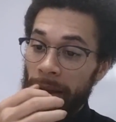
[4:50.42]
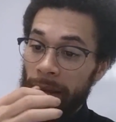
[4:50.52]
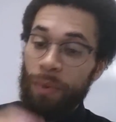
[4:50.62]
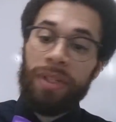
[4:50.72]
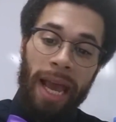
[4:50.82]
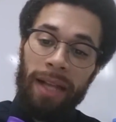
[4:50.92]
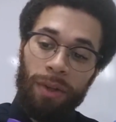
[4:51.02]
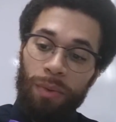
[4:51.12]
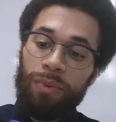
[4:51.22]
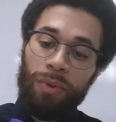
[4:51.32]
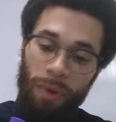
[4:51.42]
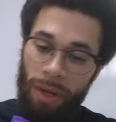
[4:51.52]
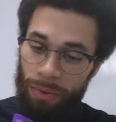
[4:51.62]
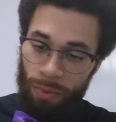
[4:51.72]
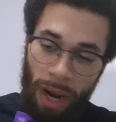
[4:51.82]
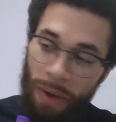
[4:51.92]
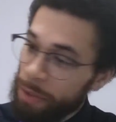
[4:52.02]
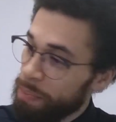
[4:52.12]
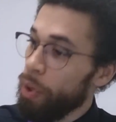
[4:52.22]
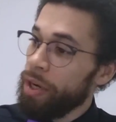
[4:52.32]
it was around
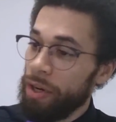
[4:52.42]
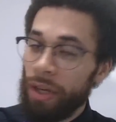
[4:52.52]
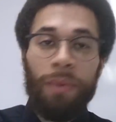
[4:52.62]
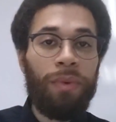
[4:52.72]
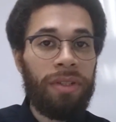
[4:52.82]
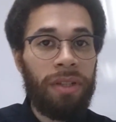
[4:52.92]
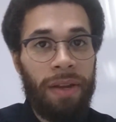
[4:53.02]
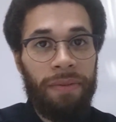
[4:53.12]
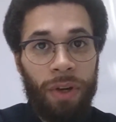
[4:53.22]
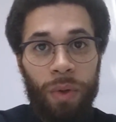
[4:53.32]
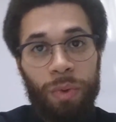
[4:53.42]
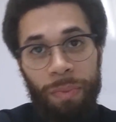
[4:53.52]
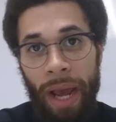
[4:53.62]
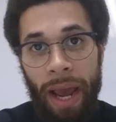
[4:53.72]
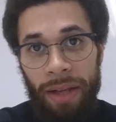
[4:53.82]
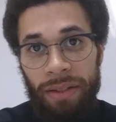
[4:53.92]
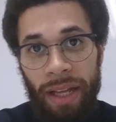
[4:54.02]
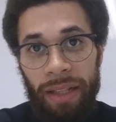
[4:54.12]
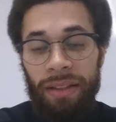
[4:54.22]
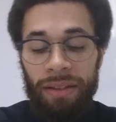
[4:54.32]
this point here, again, when the slave codes were
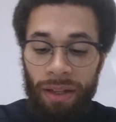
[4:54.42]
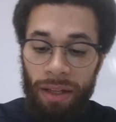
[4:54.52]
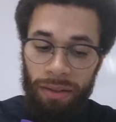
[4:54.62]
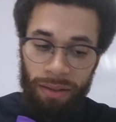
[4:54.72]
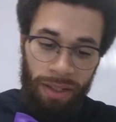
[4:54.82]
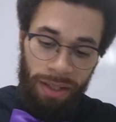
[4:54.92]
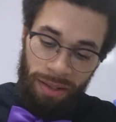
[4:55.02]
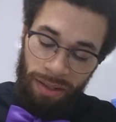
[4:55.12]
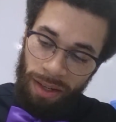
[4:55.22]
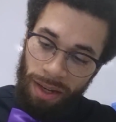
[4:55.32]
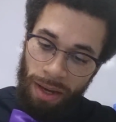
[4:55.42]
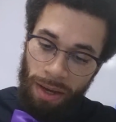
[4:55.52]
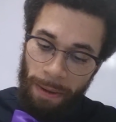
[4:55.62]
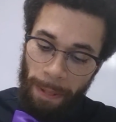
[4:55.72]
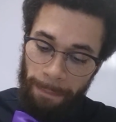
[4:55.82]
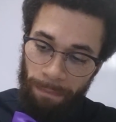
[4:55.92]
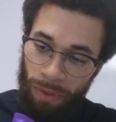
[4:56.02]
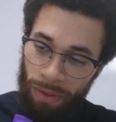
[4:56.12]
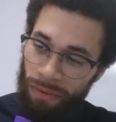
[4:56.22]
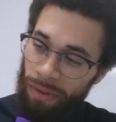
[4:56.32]
passed, that these
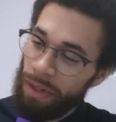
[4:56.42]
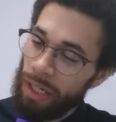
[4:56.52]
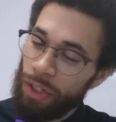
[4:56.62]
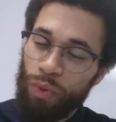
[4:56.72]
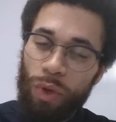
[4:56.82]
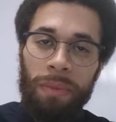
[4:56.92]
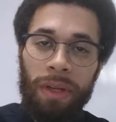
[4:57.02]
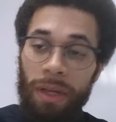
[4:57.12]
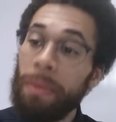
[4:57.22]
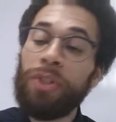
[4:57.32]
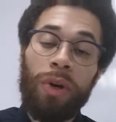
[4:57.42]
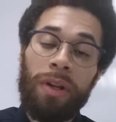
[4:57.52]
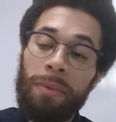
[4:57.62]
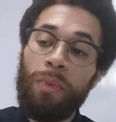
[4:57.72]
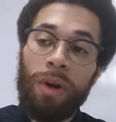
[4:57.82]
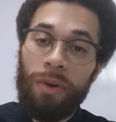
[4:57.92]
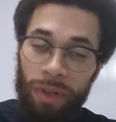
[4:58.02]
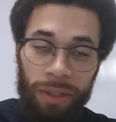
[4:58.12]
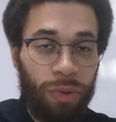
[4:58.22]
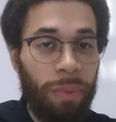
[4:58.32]
extremely, and a majority of them
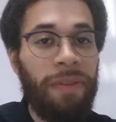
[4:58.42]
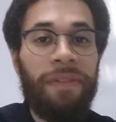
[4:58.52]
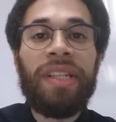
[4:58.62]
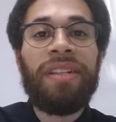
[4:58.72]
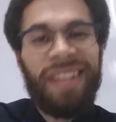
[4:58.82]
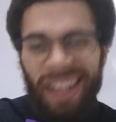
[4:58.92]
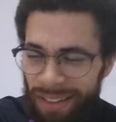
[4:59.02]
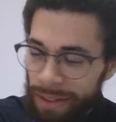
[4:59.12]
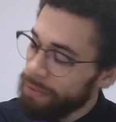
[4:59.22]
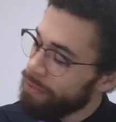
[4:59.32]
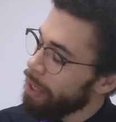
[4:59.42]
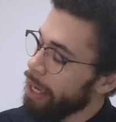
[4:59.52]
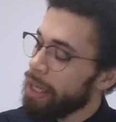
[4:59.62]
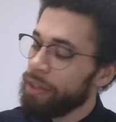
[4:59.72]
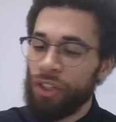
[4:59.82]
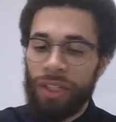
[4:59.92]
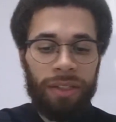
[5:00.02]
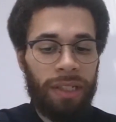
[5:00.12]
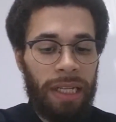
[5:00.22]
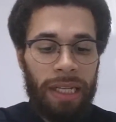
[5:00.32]
were, extremely vindictive and just